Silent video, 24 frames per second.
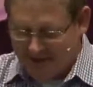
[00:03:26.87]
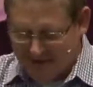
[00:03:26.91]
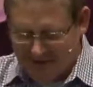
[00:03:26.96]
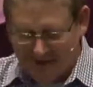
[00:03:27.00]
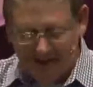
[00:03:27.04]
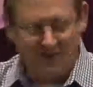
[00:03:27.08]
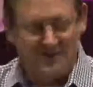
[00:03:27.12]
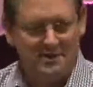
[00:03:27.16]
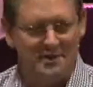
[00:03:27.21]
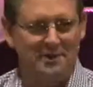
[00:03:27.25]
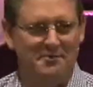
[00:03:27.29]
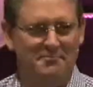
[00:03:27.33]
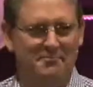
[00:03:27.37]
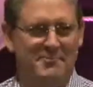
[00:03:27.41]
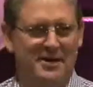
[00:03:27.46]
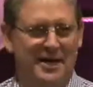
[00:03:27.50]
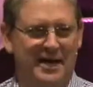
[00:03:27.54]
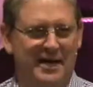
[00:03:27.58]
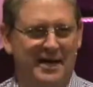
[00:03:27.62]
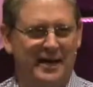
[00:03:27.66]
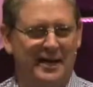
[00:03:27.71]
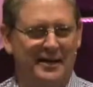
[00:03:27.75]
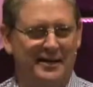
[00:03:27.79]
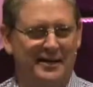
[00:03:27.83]
Let's
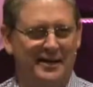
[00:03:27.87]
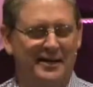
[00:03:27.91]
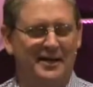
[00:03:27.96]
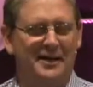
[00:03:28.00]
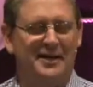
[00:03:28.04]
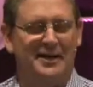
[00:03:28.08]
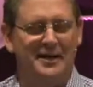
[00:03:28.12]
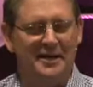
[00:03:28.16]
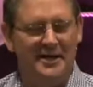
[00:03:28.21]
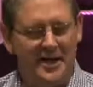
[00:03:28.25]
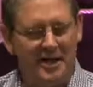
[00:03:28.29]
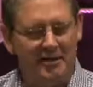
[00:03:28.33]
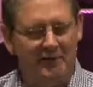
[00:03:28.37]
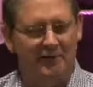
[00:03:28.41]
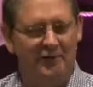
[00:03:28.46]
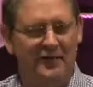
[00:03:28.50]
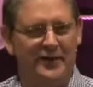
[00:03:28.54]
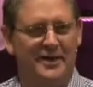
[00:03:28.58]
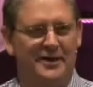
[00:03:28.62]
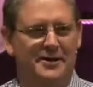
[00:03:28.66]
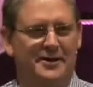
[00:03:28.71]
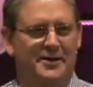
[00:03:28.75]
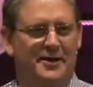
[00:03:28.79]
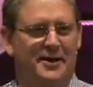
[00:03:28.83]
admit it,
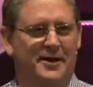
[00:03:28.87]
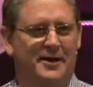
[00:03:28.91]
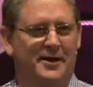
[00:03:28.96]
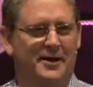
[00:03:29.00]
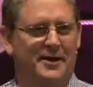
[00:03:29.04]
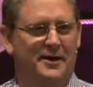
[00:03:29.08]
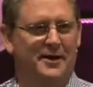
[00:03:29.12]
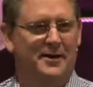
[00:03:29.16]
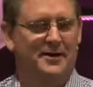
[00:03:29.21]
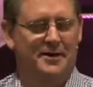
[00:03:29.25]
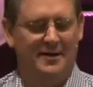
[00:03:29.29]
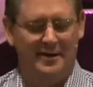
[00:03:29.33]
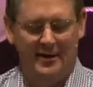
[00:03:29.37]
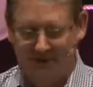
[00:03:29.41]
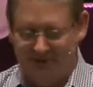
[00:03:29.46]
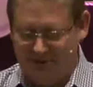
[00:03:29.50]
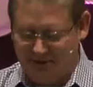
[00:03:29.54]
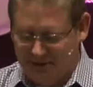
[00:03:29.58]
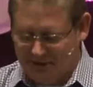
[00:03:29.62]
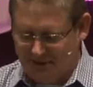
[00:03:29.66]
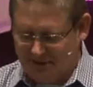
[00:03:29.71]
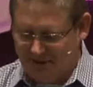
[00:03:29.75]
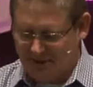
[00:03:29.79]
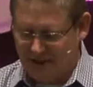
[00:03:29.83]
giving
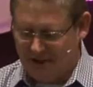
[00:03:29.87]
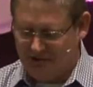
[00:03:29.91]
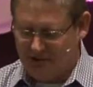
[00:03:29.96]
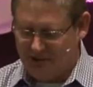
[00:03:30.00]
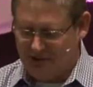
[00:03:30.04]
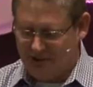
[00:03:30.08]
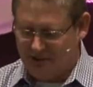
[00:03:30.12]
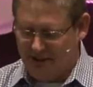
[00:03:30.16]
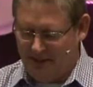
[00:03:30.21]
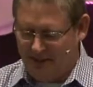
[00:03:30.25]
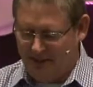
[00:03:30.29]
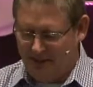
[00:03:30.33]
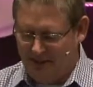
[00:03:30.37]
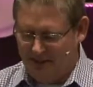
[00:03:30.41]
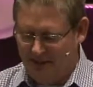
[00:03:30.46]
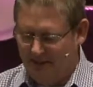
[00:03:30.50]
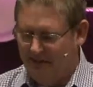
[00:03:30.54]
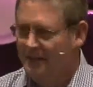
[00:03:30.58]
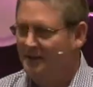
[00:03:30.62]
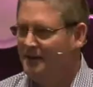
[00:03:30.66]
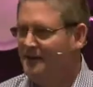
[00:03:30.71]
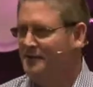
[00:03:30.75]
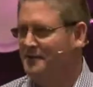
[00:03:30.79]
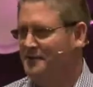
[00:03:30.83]
is a touchy
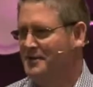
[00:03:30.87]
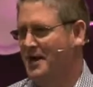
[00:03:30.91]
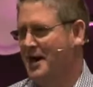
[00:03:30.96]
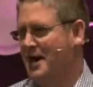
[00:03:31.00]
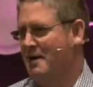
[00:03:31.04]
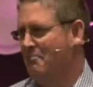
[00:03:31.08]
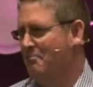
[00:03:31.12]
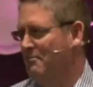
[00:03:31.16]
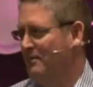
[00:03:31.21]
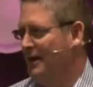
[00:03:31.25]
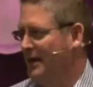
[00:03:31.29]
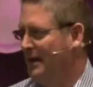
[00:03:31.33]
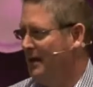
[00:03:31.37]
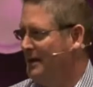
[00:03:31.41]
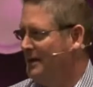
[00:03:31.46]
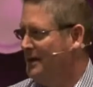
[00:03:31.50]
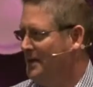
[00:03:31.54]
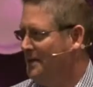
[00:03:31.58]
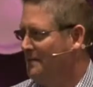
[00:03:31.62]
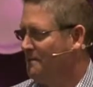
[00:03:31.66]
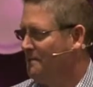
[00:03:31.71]
topic.